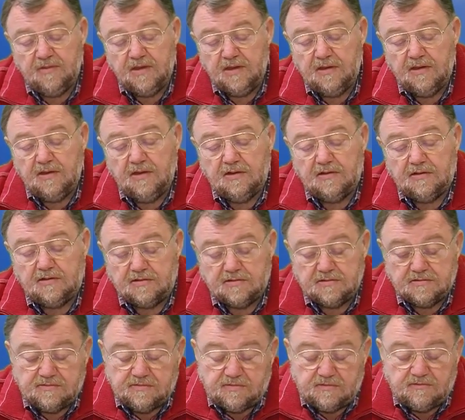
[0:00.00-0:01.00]
in a
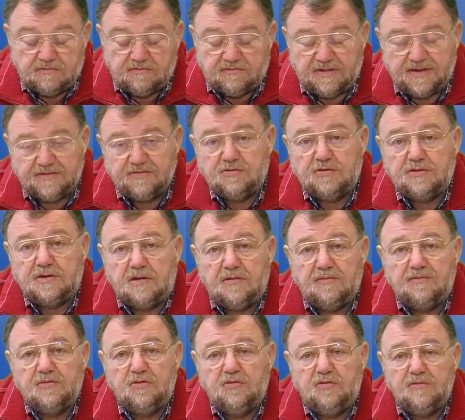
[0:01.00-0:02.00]
freezer with an
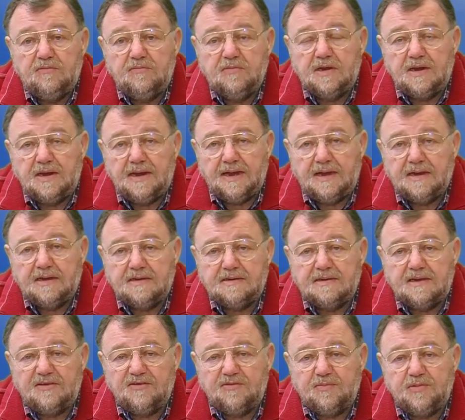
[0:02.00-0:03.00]
interruption, so like
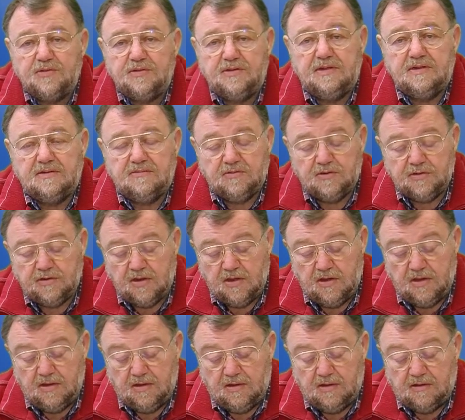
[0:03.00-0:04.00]
before, the quality
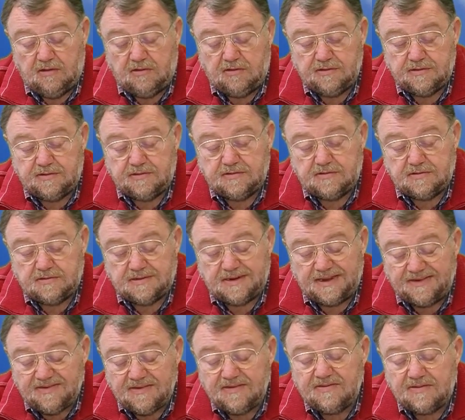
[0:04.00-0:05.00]
stays the same for
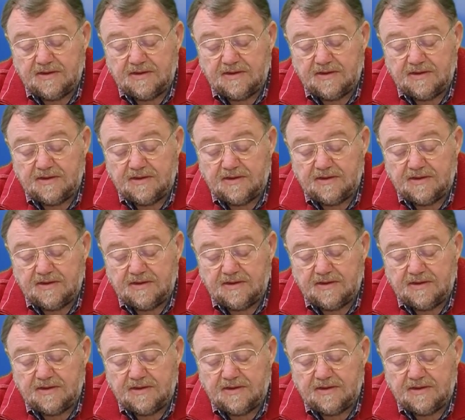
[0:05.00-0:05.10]
us.